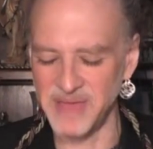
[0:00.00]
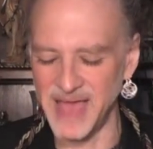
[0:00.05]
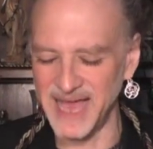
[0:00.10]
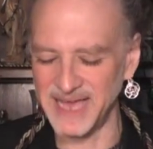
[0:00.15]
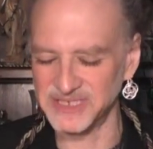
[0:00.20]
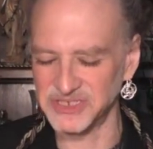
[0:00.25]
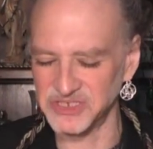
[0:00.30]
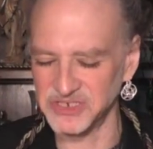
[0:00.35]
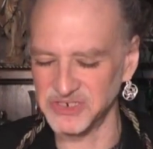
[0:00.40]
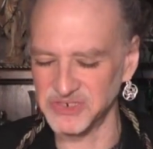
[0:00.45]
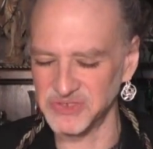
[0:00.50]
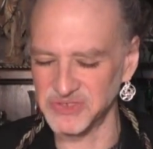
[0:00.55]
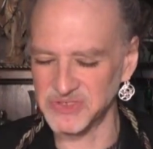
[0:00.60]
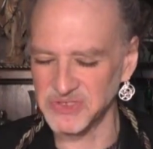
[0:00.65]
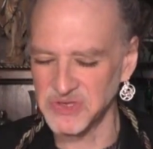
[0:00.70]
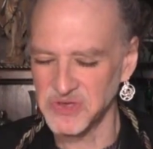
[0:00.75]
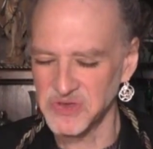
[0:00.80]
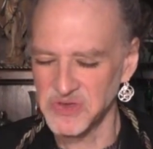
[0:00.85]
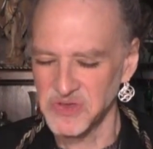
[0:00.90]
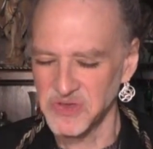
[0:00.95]

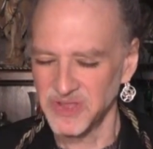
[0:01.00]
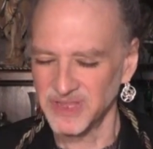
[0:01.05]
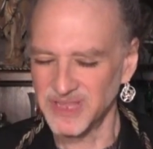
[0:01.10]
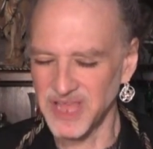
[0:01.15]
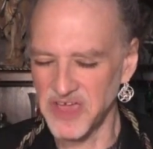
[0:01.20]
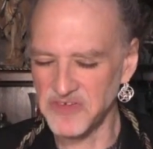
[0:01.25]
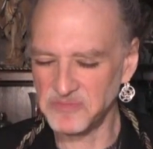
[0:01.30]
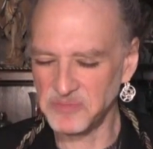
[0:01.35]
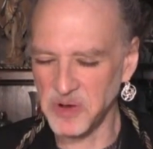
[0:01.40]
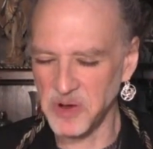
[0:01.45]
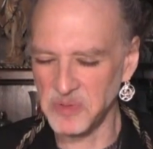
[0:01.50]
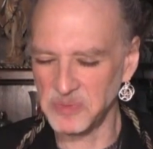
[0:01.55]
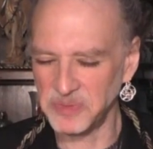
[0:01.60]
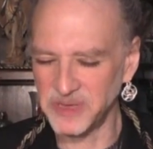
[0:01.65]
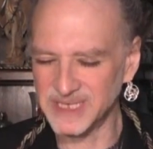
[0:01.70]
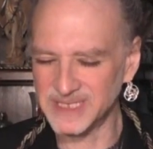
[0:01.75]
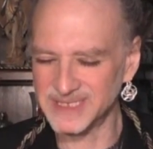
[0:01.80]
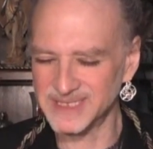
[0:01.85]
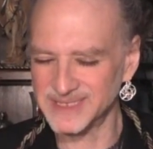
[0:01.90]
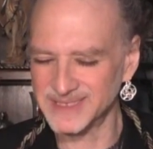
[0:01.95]
masters, life
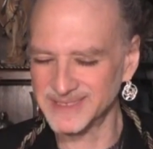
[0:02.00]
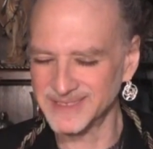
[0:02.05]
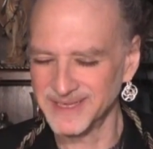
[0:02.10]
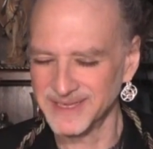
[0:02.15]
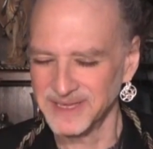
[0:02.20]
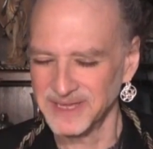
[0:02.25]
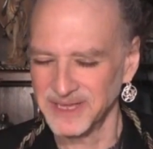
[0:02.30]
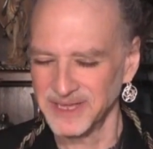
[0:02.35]
purpose,